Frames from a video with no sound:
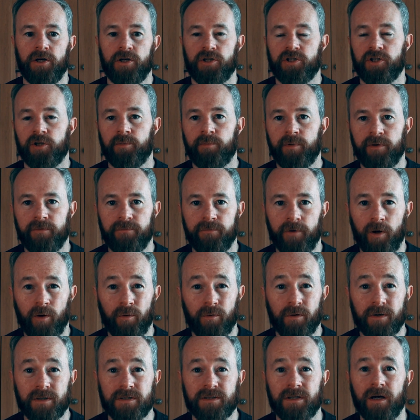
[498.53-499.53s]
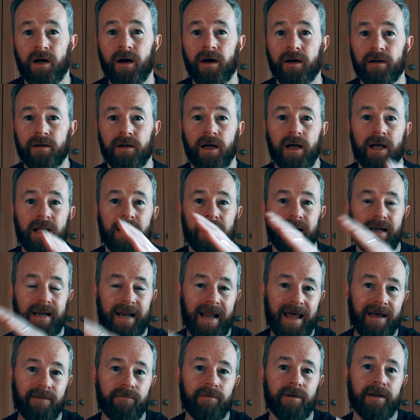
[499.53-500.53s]
should be focused on
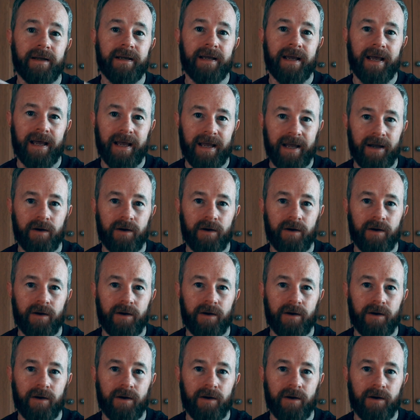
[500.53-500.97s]
levelling